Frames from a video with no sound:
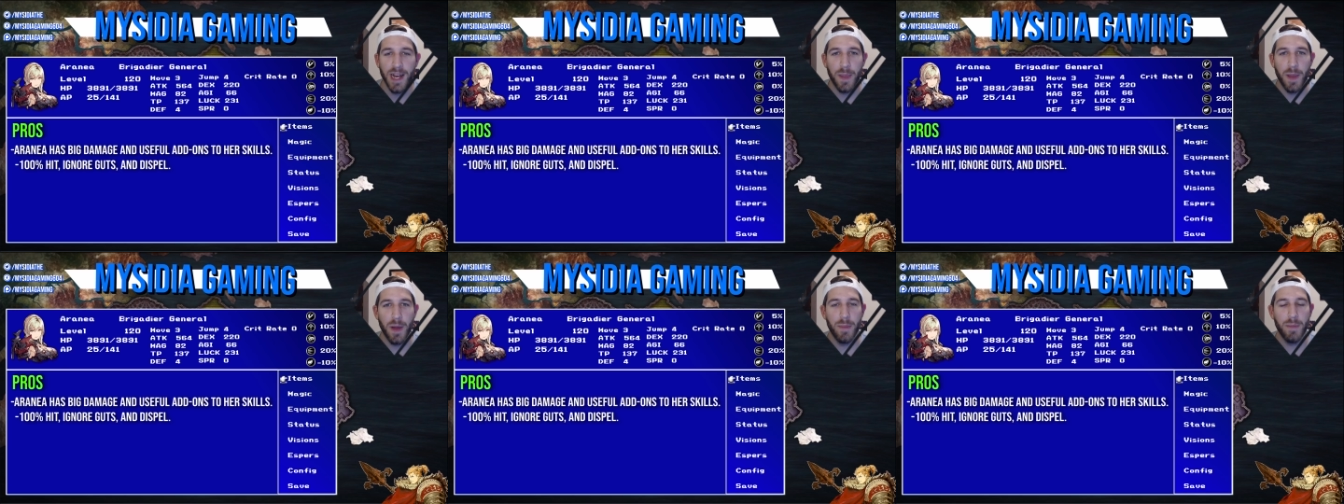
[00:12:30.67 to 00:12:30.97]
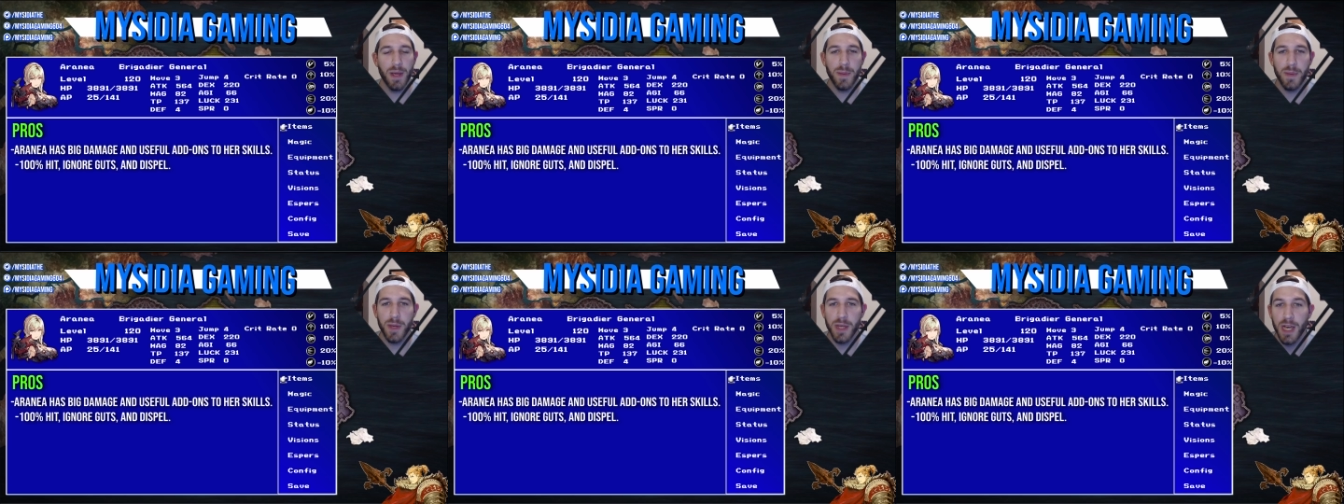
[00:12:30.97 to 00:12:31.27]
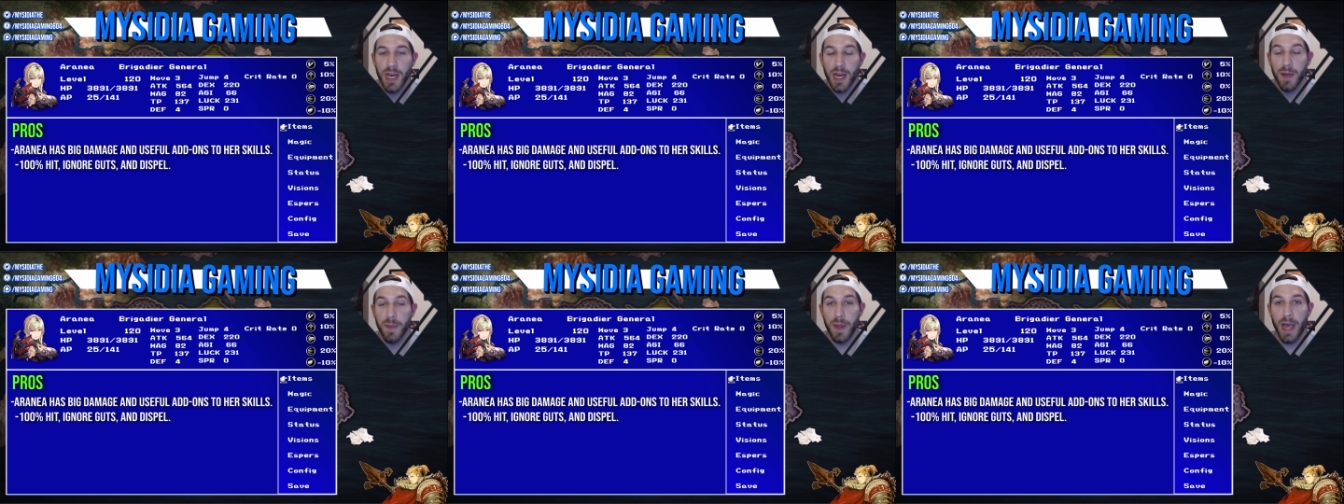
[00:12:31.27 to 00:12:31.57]
that
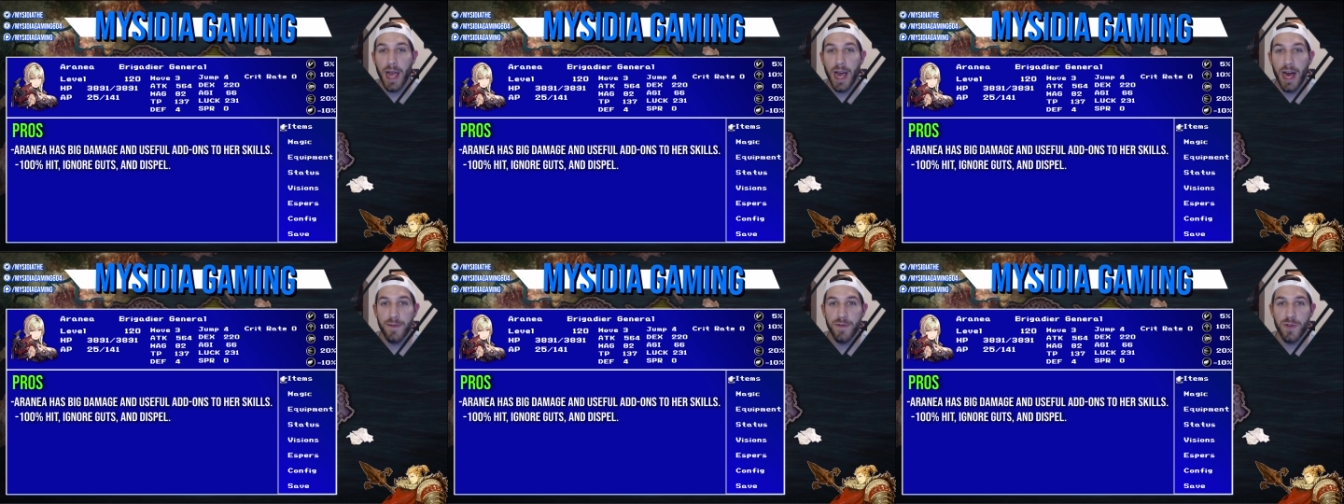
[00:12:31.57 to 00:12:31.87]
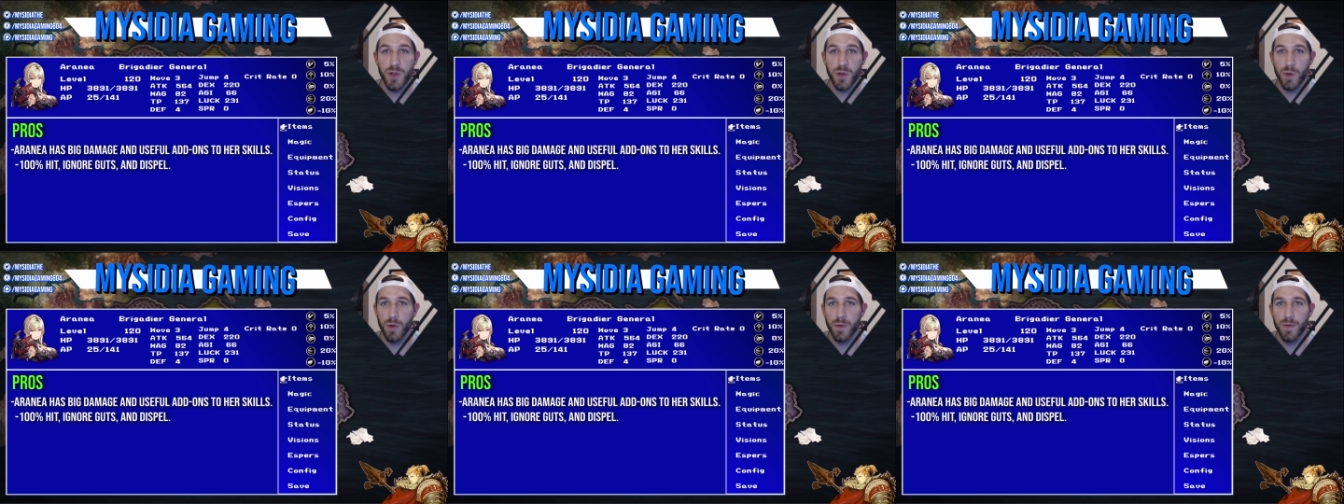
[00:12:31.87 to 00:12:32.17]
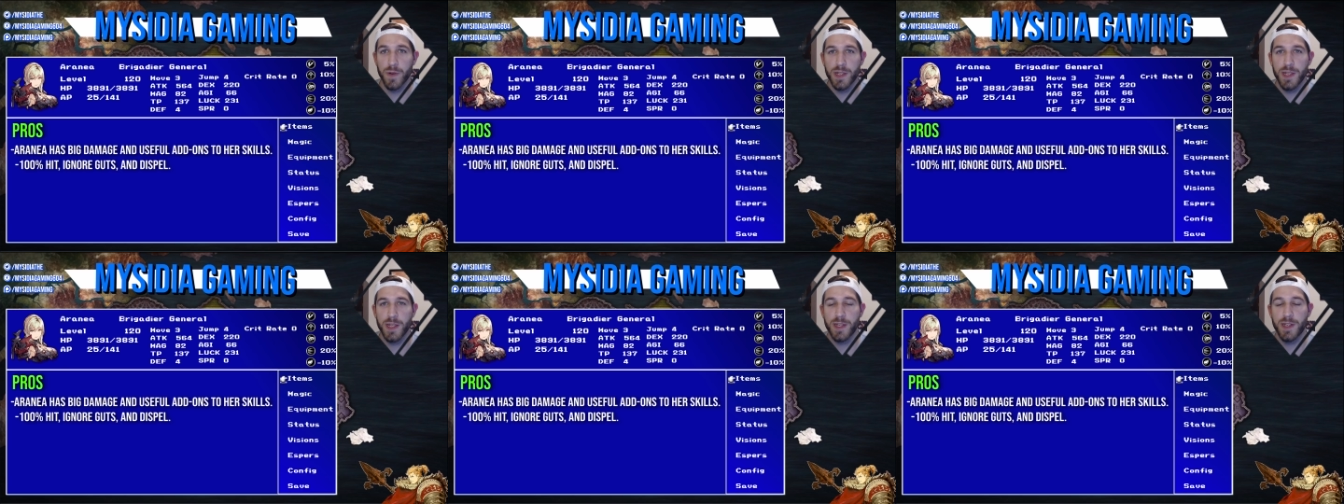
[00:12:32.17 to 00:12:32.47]
maybe they have dual
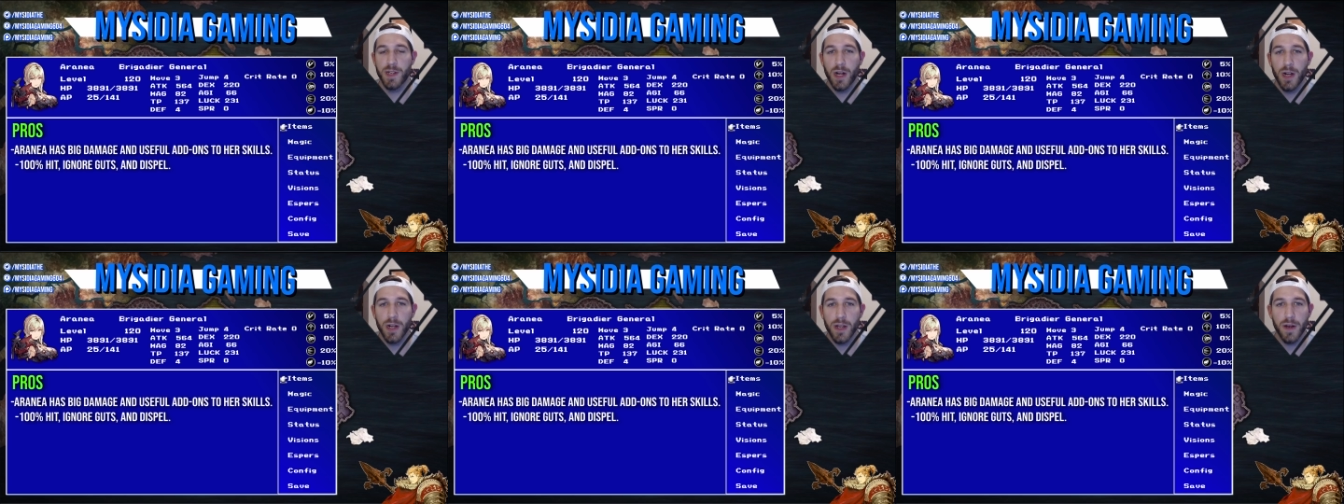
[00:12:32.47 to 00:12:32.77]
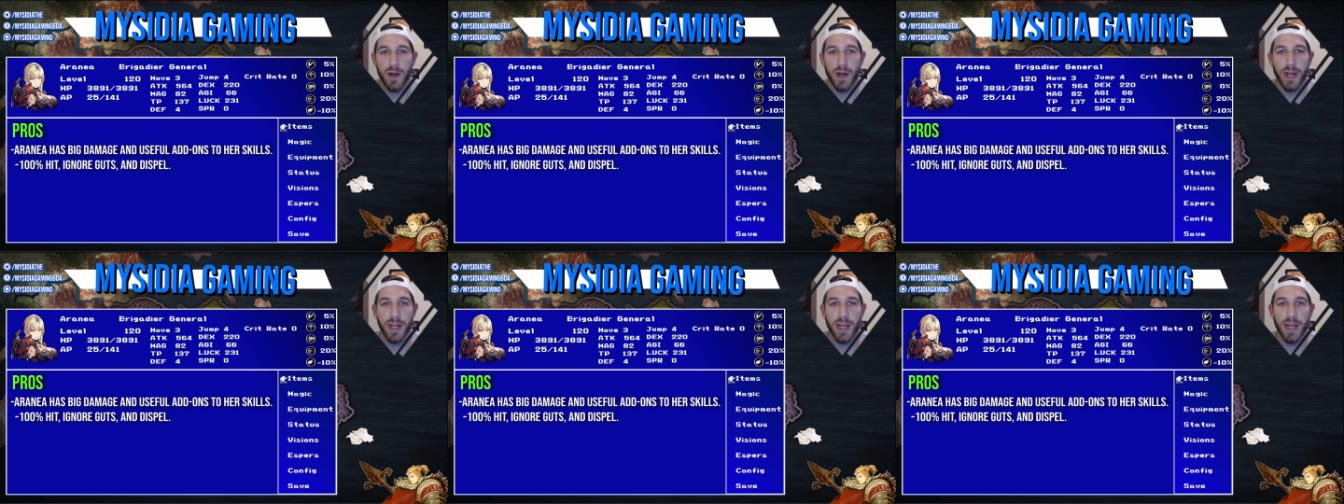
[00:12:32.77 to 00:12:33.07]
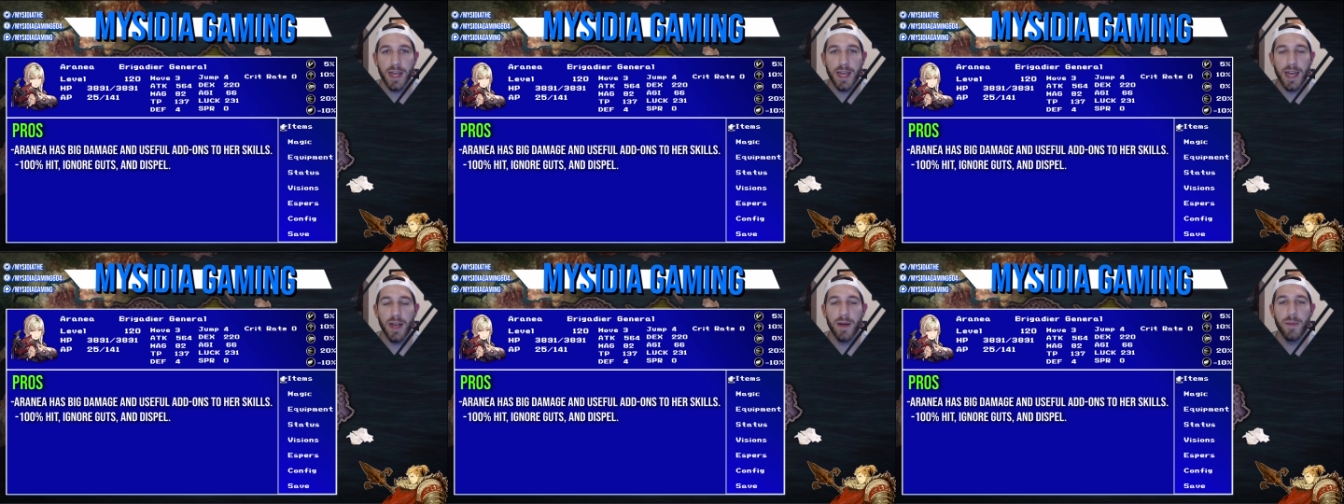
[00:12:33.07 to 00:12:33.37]
resist on, you're hitting
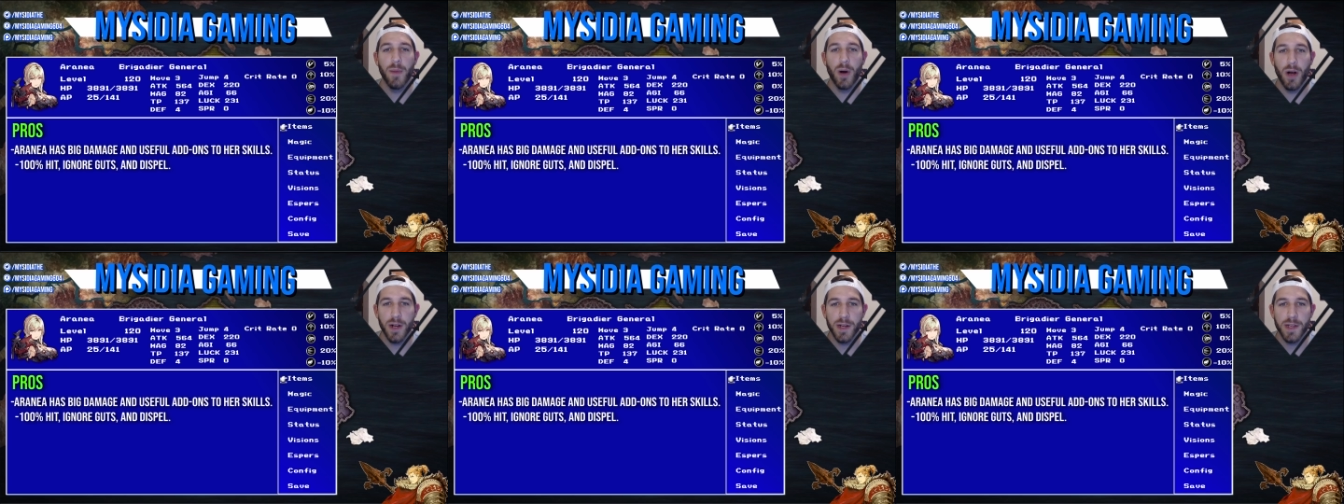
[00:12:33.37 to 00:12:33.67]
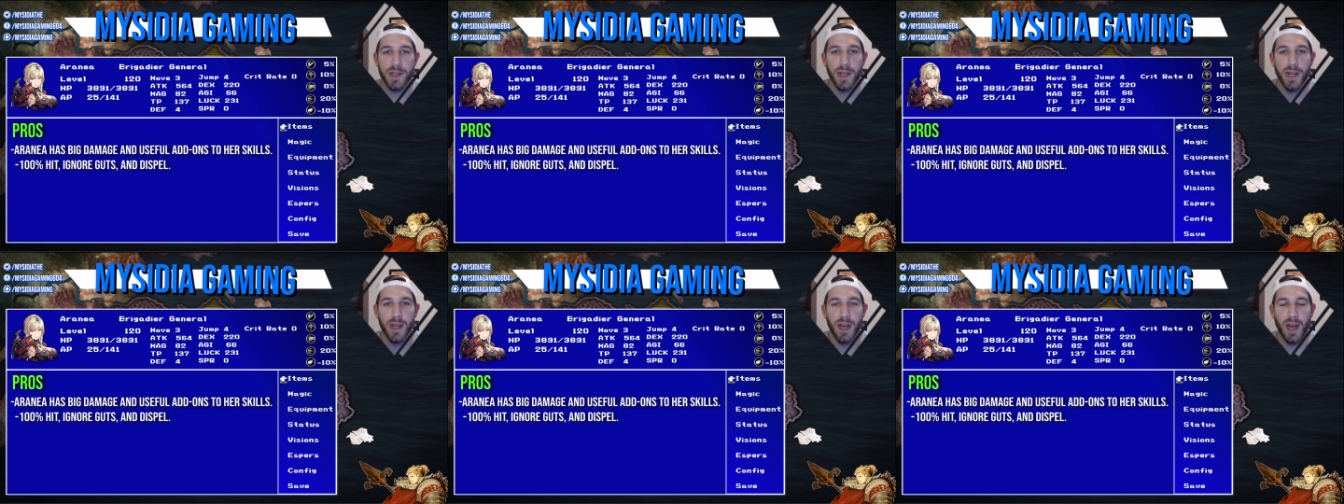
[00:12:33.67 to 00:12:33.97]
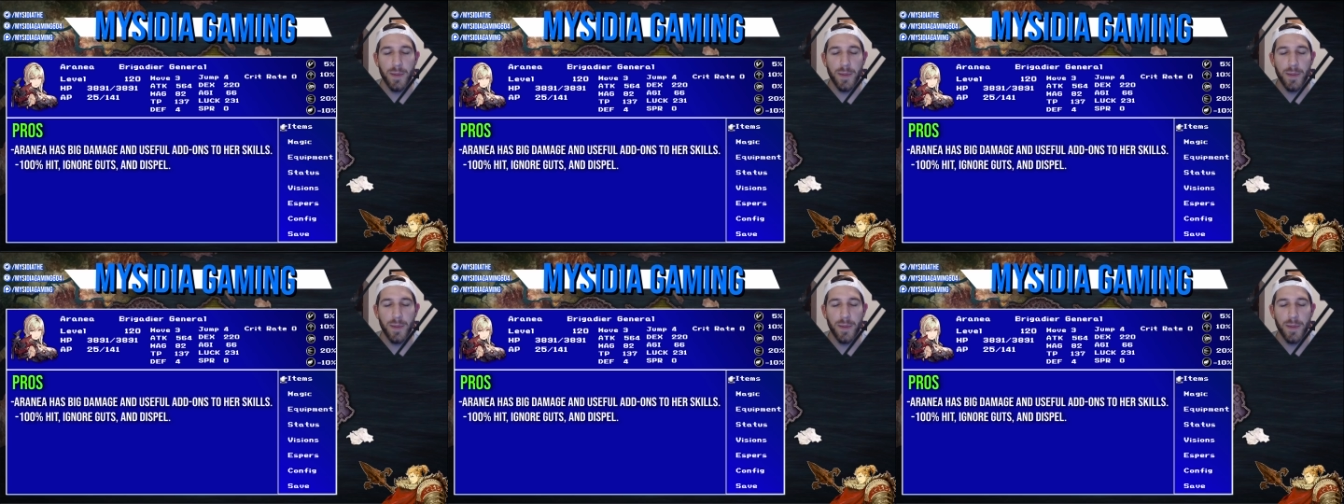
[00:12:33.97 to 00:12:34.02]
a King Mont.